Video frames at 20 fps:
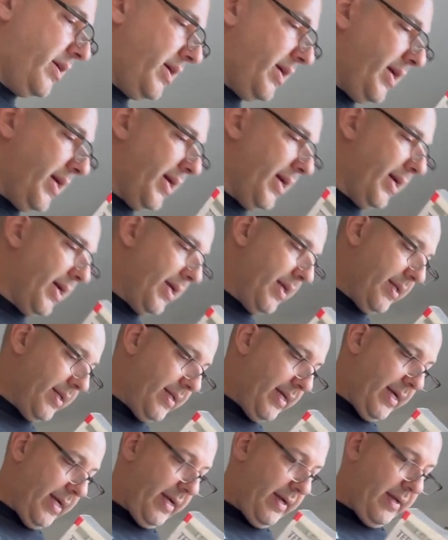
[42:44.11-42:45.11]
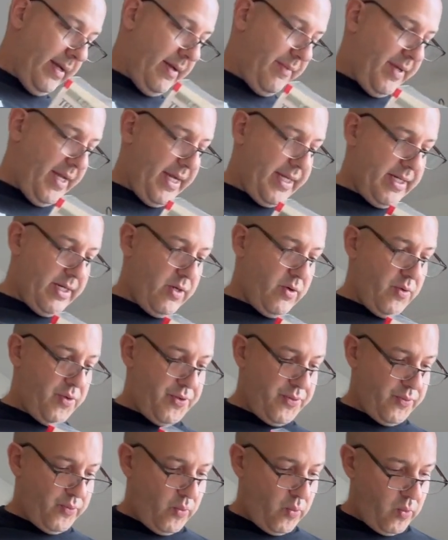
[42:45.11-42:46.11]
and I'm not gonna go
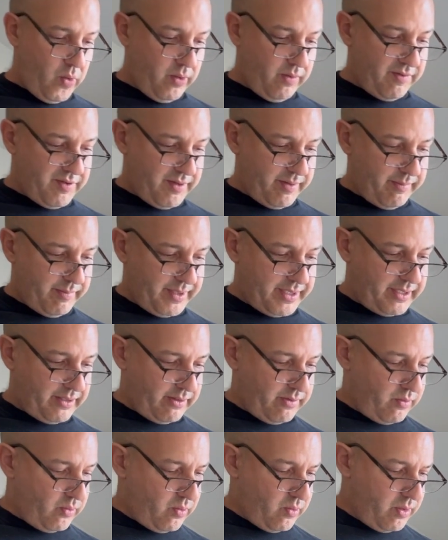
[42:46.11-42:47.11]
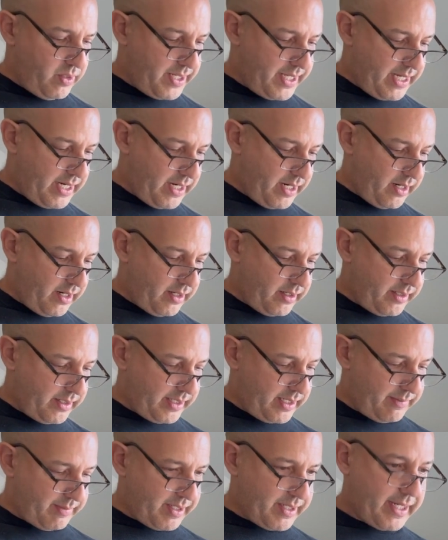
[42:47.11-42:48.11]
through all of them, but they're all here,
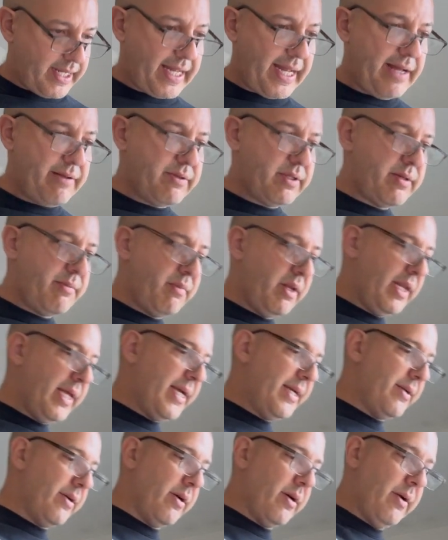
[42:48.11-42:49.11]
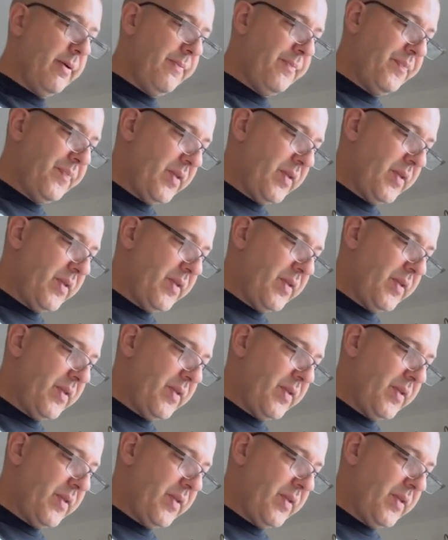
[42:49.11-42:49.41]
and I'm gonna count them later.